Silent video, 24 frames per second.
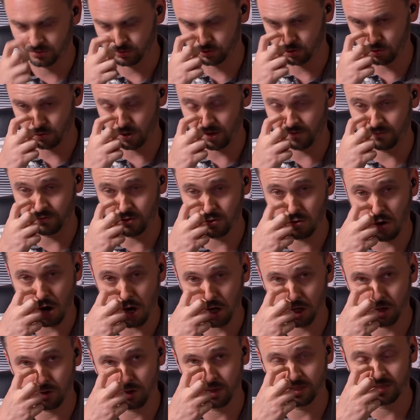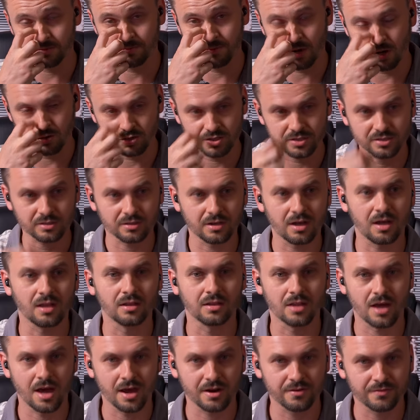So if you are going to post a
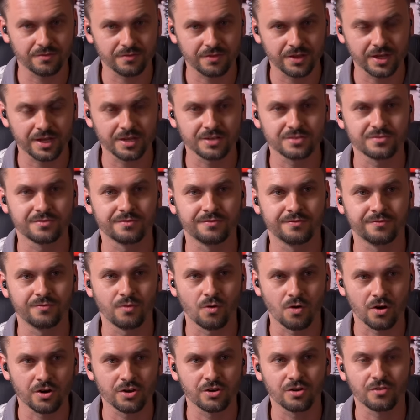lot of things for